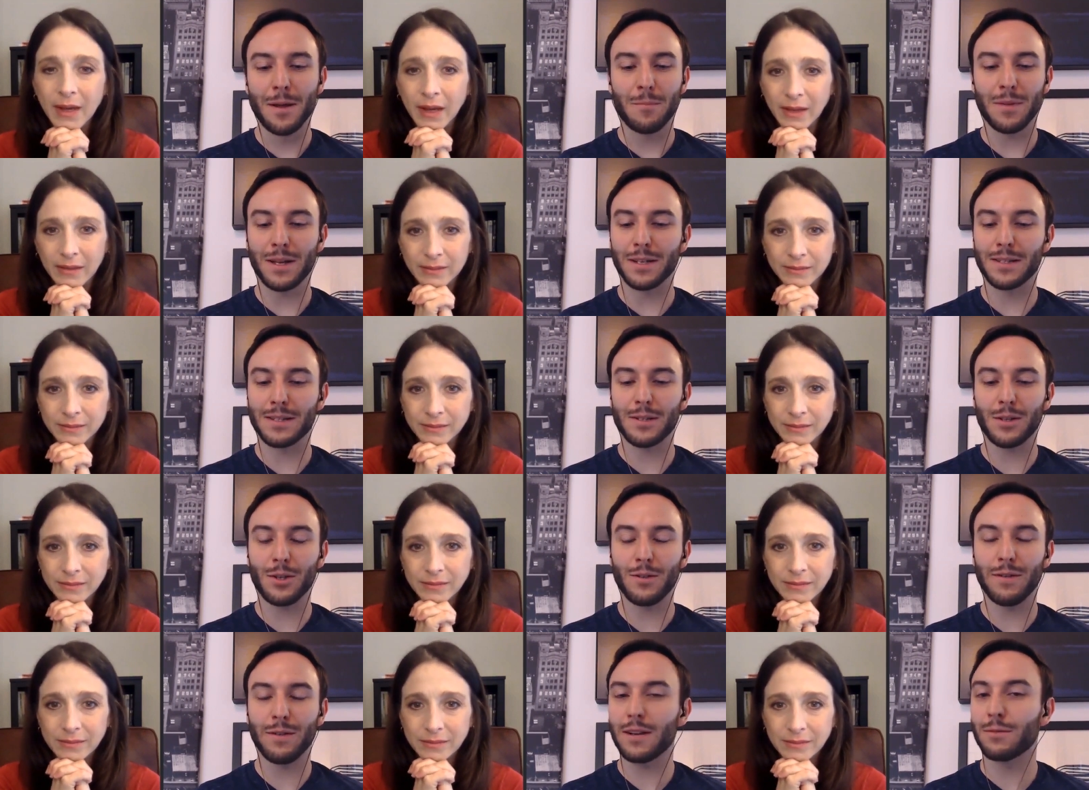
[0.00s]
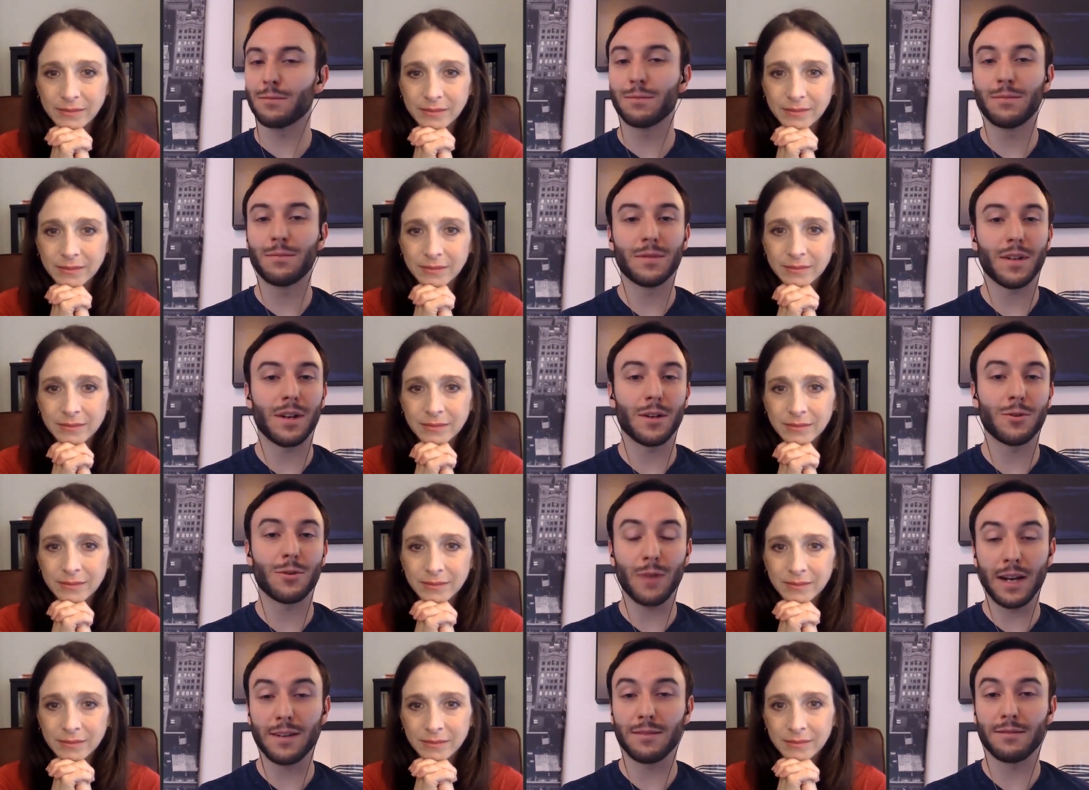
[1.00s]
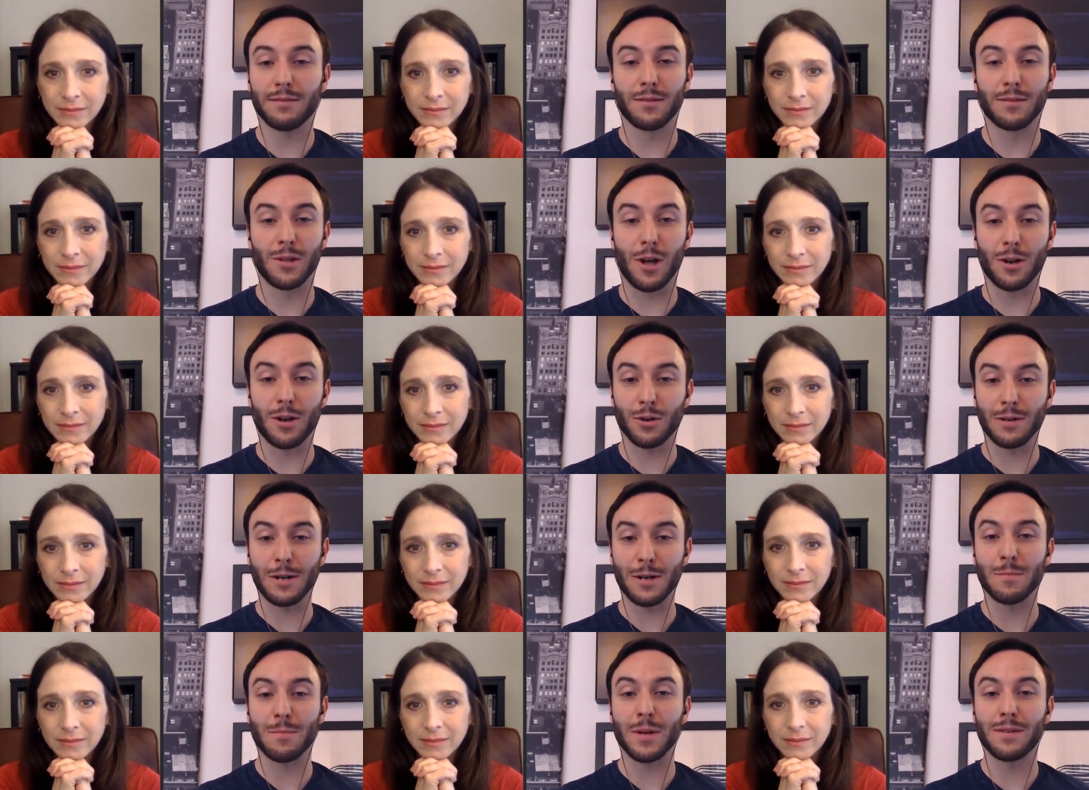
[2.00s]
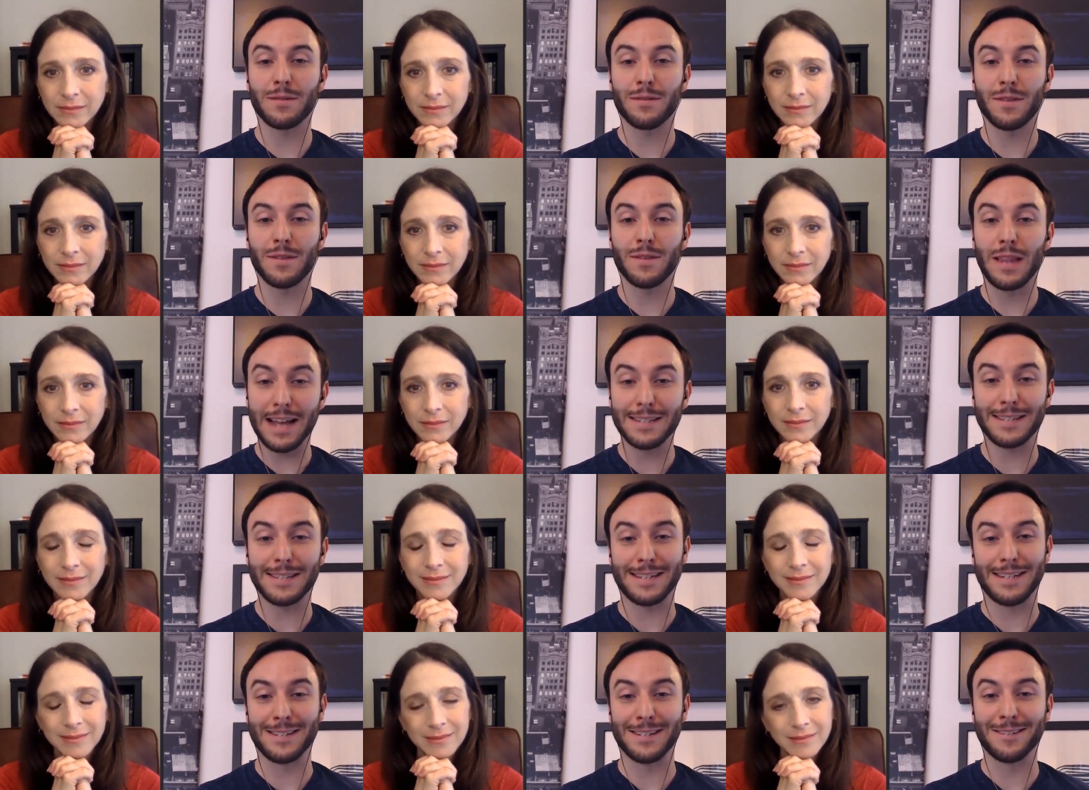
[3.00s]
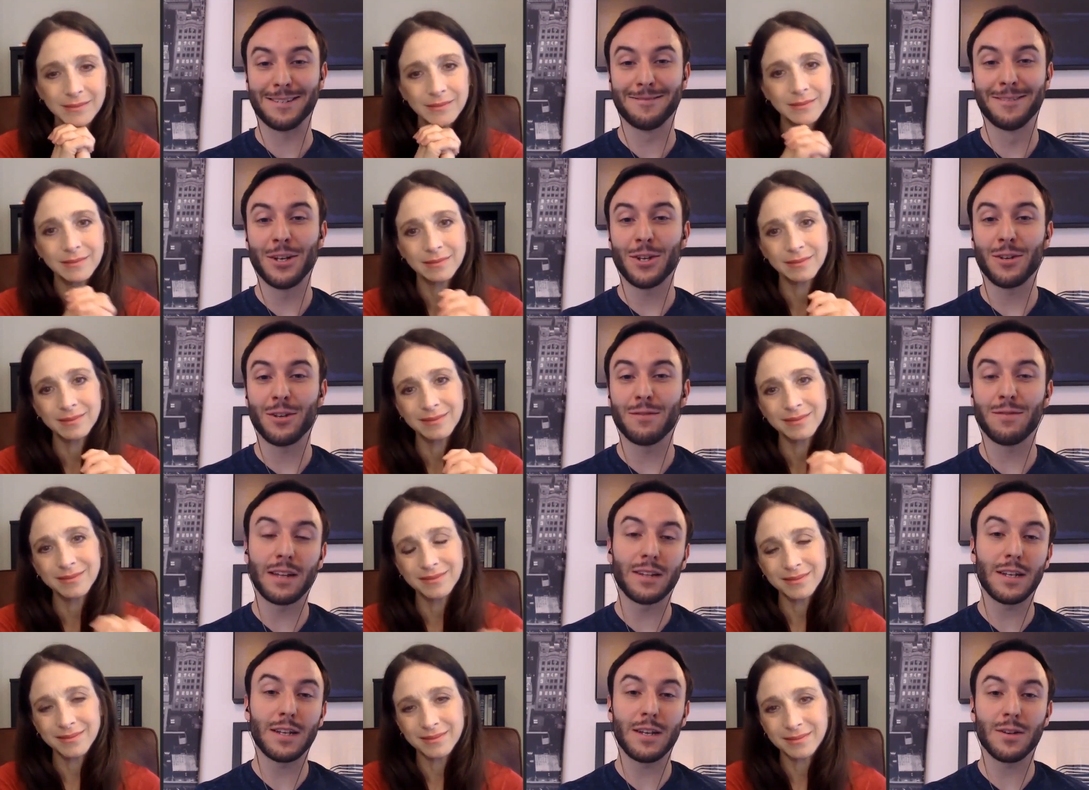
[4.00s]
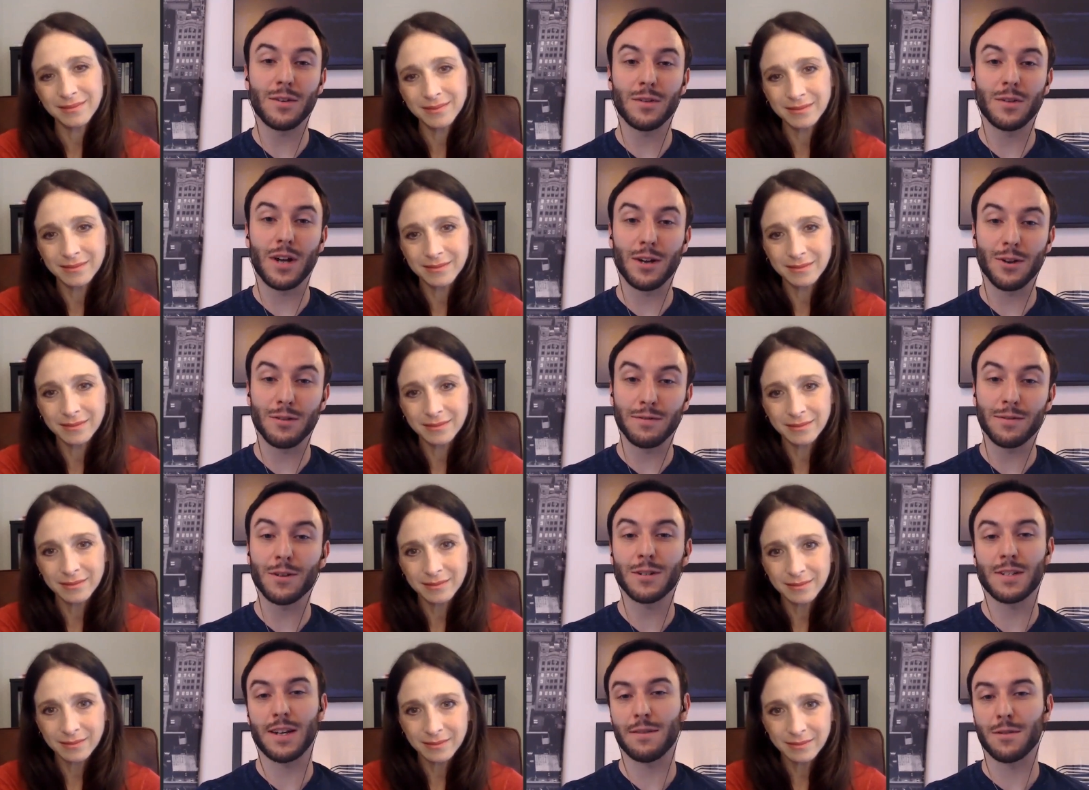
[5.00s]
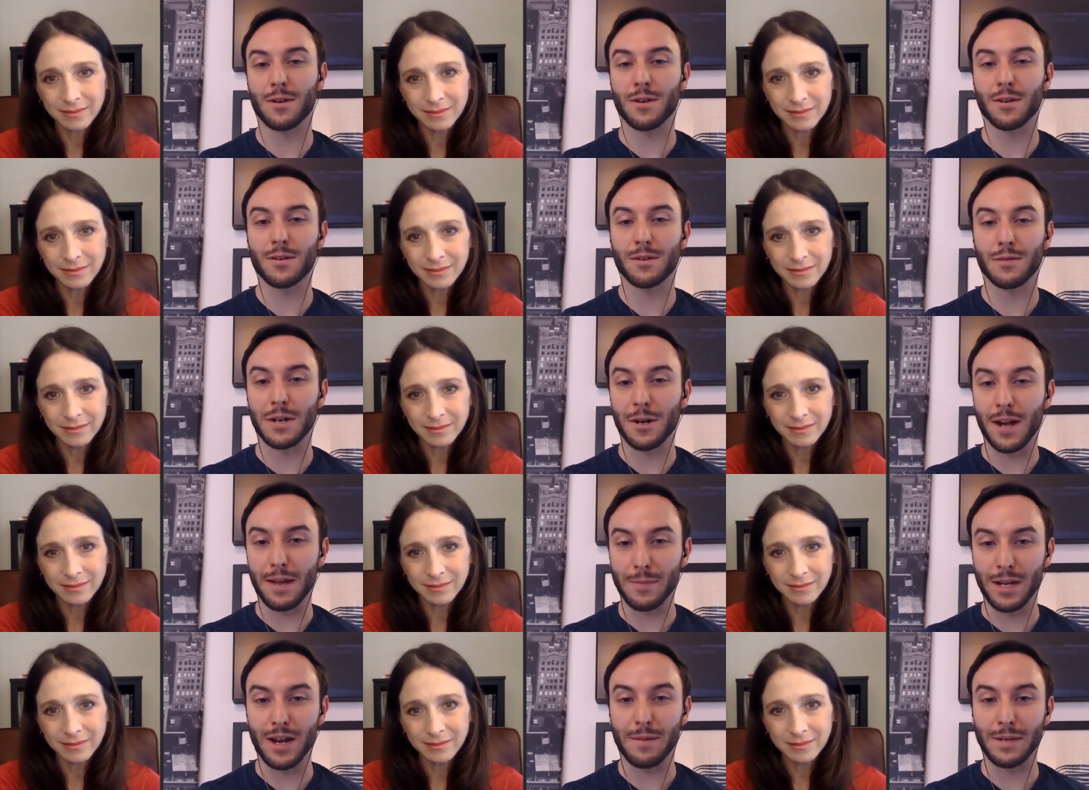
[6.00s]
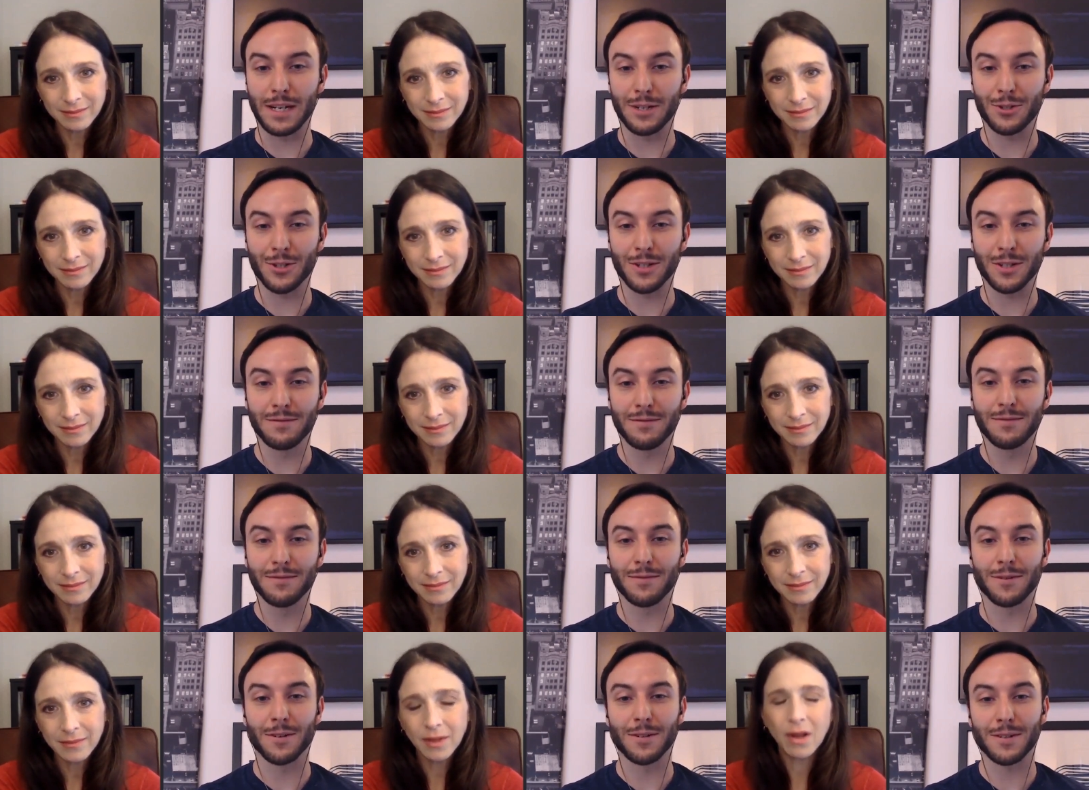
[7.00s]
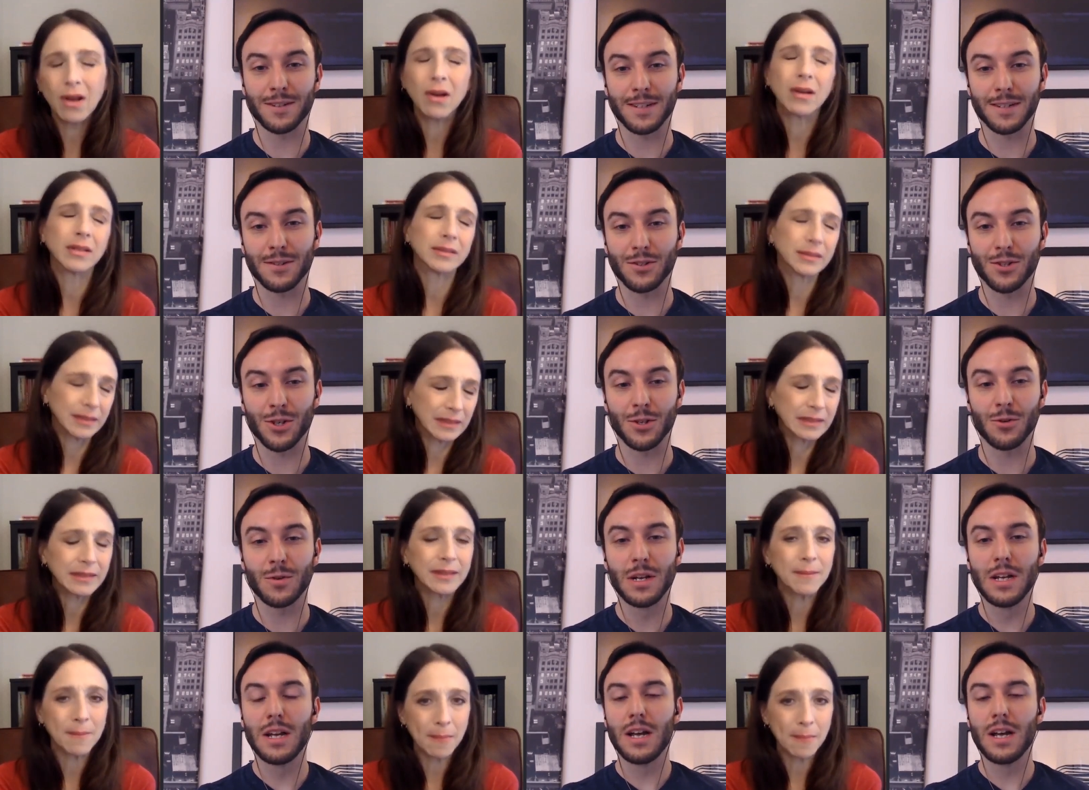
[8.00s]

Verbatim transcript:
Speaker 1: yeah. because you've had a, a, great long career, but last season you finally got your first ever career Emmy nomination for oh. season two,